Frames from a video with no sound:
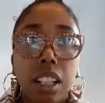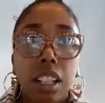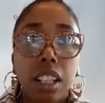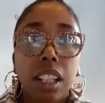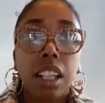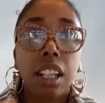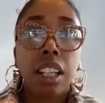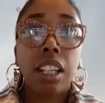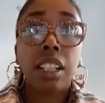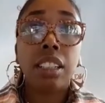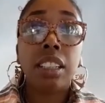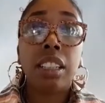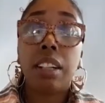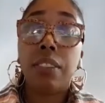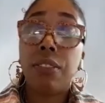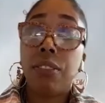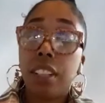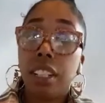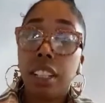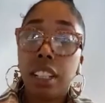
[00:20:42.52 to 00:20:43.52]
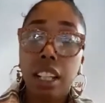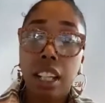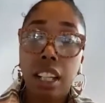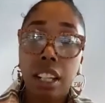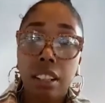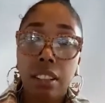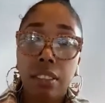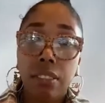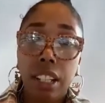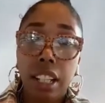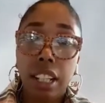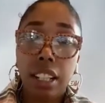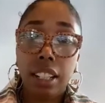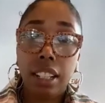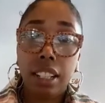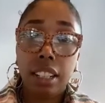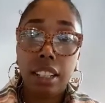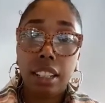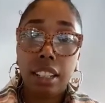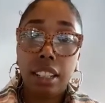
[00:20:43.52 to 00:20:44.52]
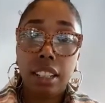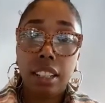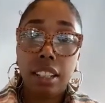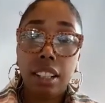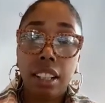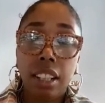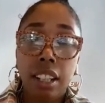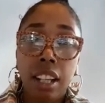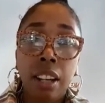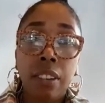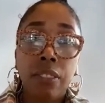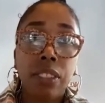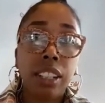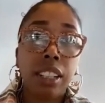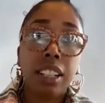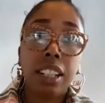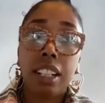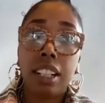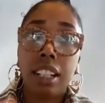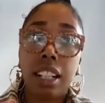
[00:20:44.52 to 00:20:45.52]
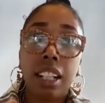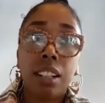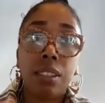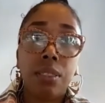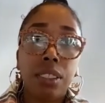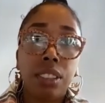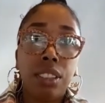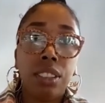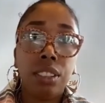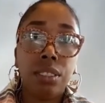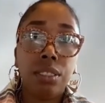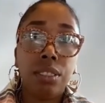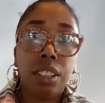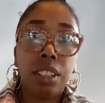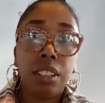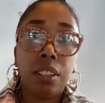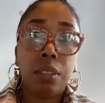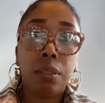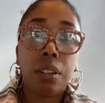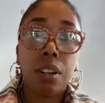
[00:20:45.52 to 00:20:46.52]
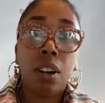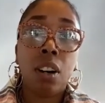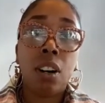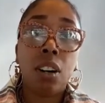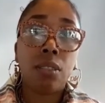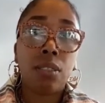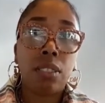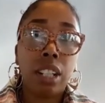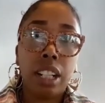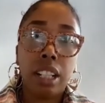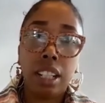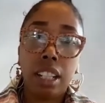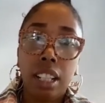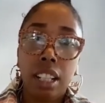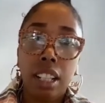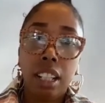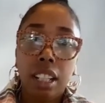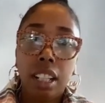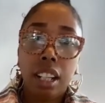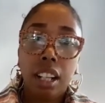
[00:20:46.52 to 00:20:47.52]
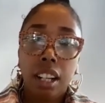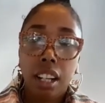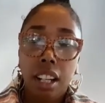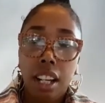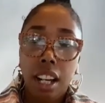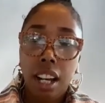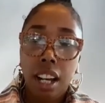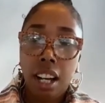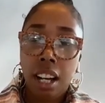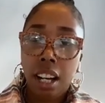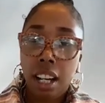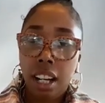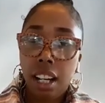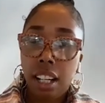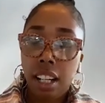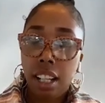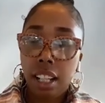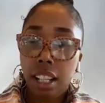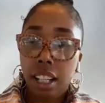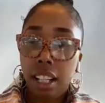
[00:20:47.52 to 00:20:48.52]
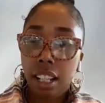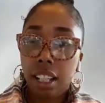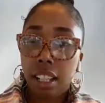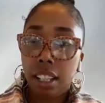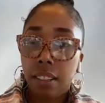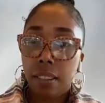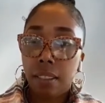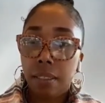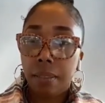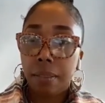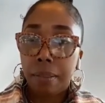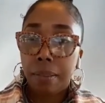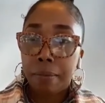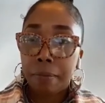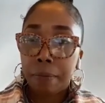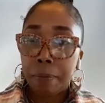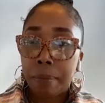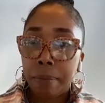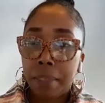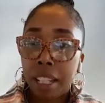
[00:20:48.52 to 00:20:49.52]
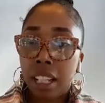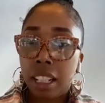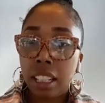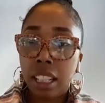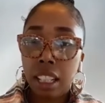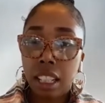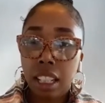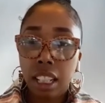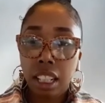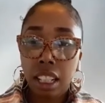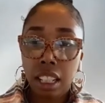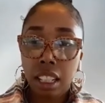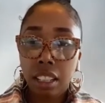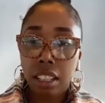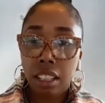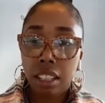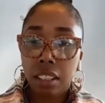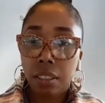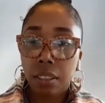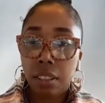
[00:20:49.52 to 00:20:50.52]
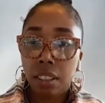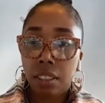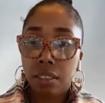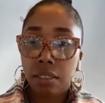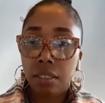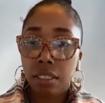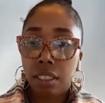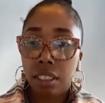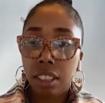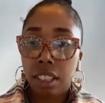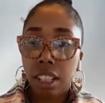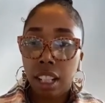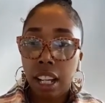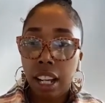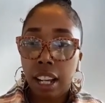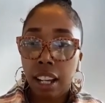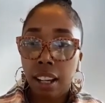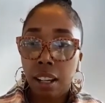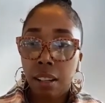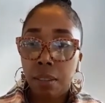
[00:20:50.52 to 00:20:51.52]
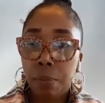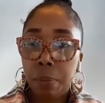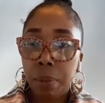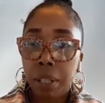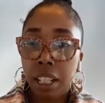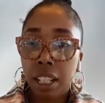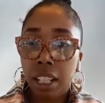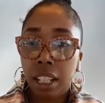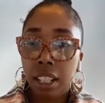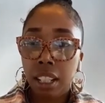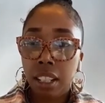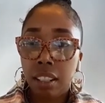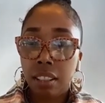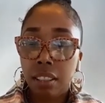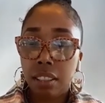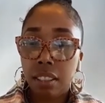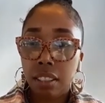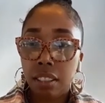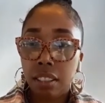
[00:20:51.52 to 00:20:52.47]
It definitely elevated everything that I was doing already. I, again, have been,